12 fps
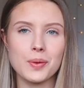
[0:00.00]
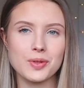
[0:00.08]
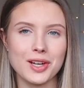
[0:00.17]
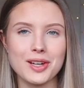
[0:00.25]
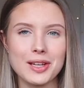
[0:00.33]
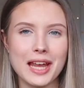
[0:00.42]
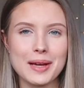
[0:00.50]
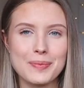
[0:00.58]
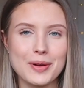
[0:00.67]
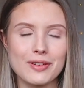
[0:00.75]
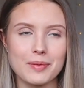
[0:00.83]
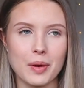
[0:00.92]
I'm trying to like
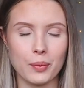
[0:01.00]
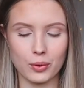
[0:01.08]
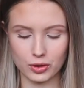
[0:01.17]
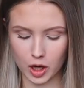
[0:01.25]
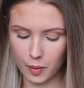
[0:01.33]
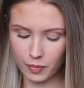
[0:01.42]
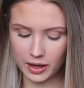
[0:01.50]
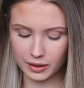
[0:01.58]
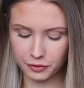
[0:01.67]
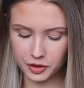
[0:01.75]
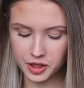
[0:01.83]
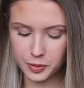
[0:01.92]
build up my wardrobe ready
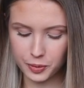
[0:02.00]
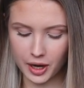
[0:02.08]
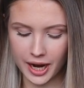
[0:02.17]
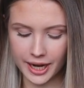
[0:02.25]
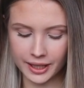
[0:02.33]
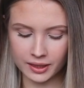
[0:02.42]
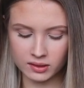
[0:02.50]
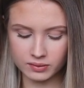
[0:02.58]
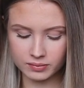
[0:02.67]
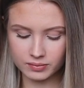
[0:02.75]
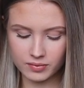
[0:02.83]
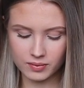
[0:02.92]
for spring,
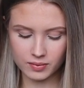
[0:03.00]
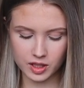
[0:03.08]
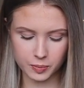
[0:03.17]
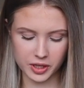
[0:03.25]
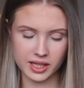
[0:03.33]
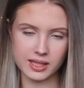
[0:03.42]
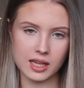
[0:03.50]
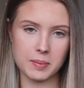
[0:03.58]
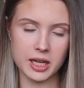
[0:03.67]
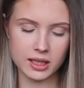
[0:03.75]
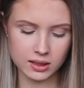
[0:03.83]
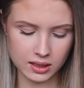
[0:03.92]
summer.